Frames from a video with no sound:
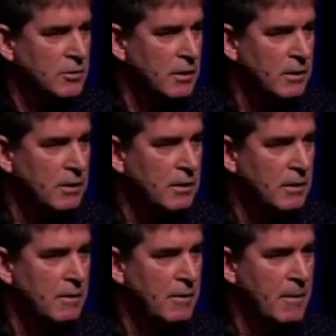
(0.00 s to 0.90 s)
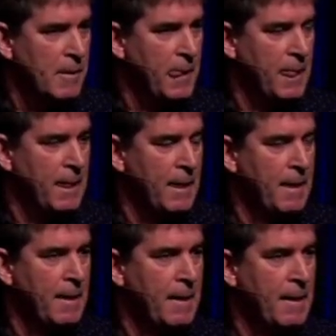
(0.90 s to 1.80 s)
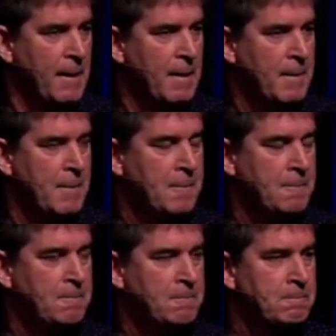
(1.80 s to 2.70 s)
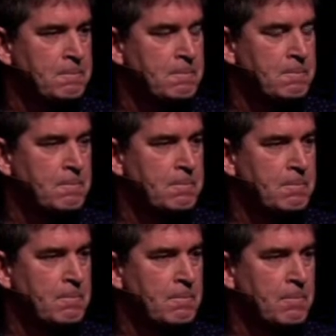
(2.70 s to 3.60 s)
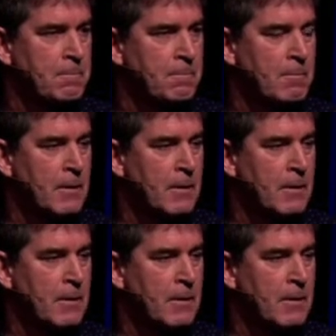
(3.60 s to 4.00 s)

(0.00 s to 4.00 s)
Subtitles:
Nobody speaks.